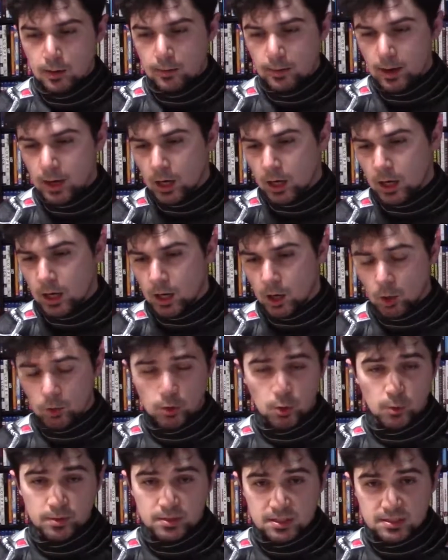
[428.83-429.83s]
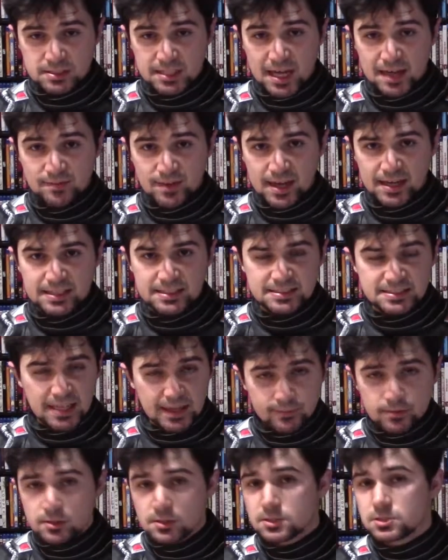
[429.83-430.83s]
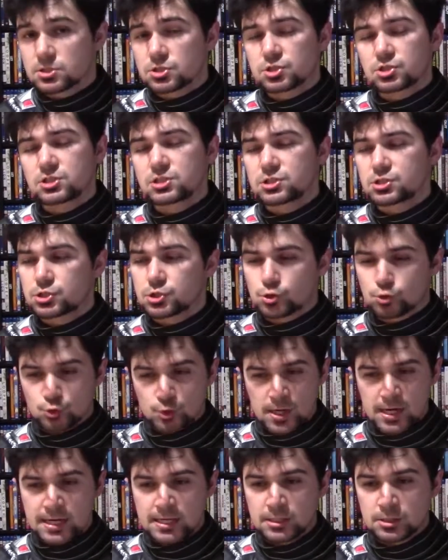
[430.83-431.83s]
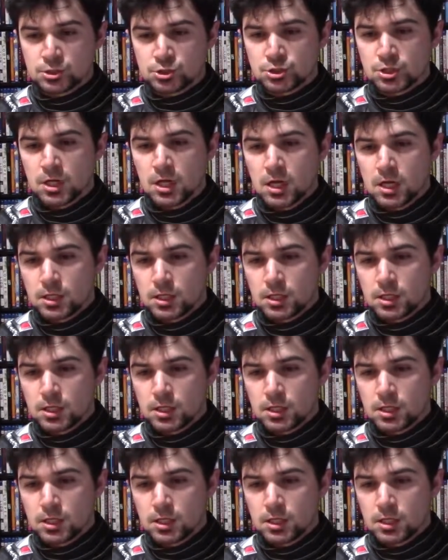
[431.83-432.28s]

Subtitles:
Although it does have a devilishly strange,